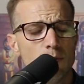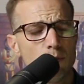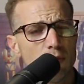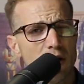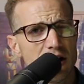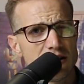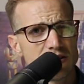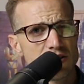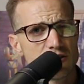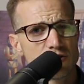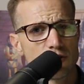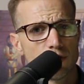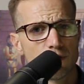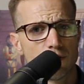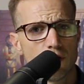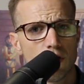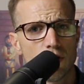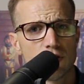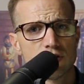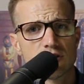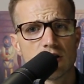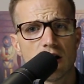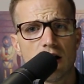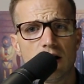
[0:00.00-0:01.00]
prices are
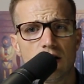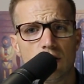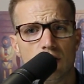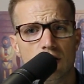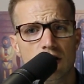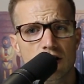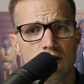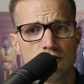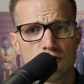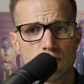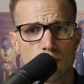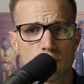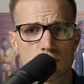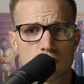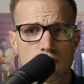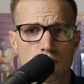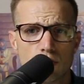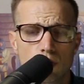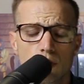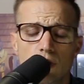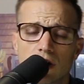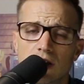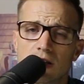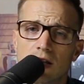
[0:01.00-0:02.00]
volatile, so
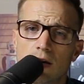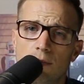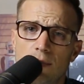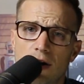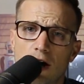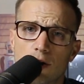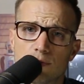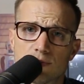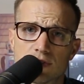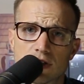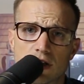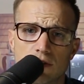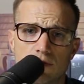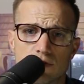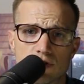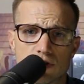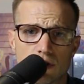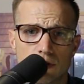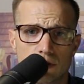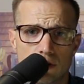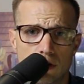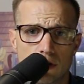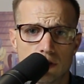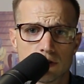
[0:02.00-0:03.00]
excluding them helps give us
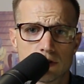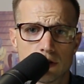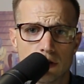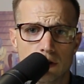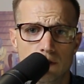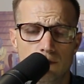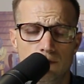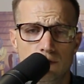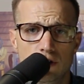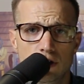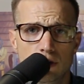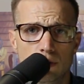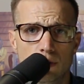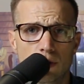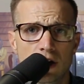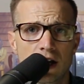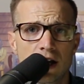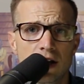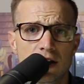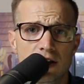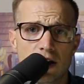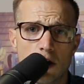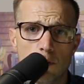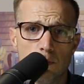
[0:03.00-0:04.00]
a long-term view.
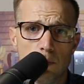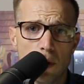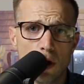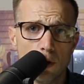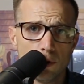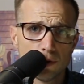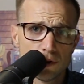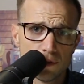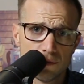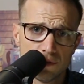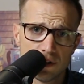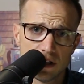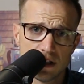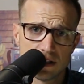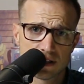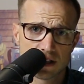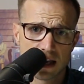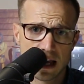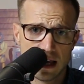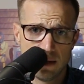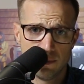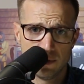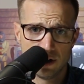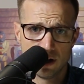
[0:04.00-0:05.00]
Now, both of these
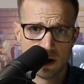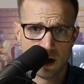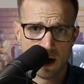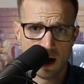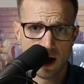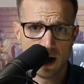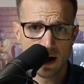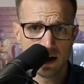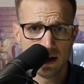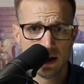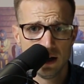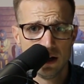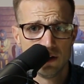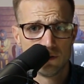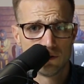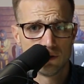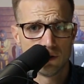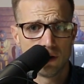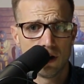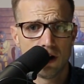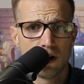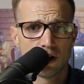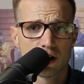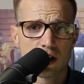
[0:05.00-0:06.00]
came in hot.
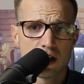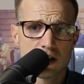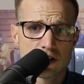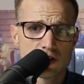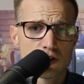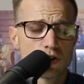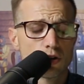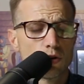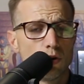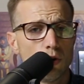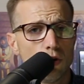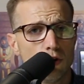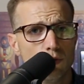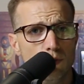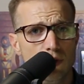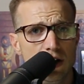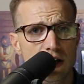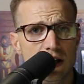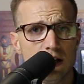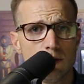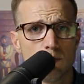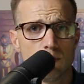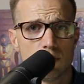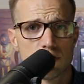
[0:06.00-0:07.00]
For August, the core
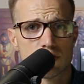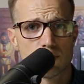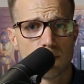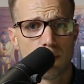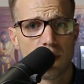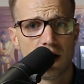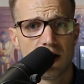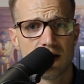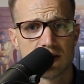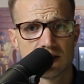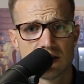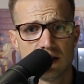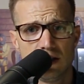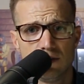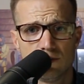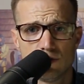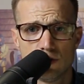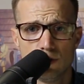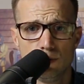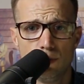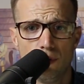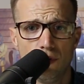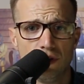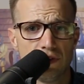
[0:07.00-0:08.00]
reading was positive
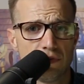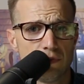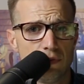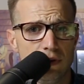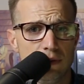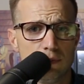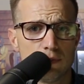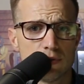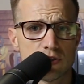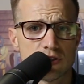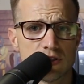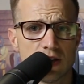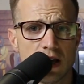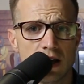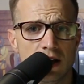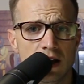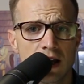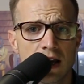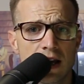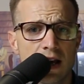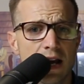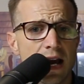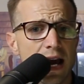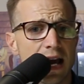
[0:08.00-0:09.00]
2.3%.
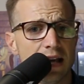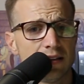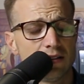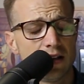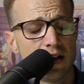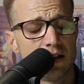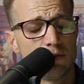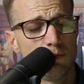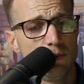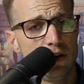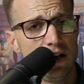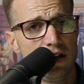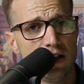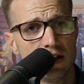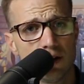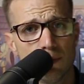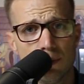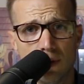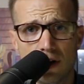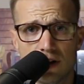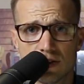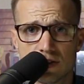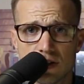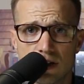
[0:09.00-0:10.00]
Headline reading, a
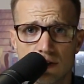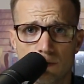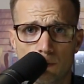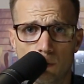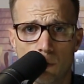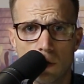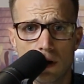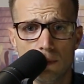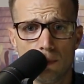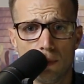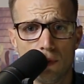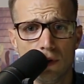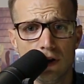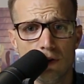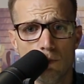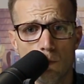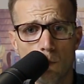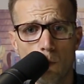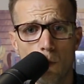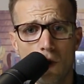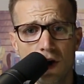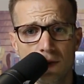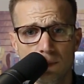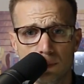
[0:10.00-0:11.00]
positive
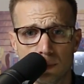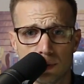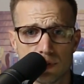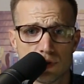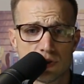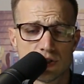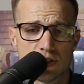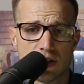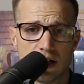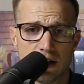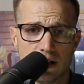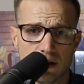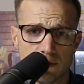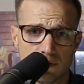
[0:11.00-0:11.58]
1.1%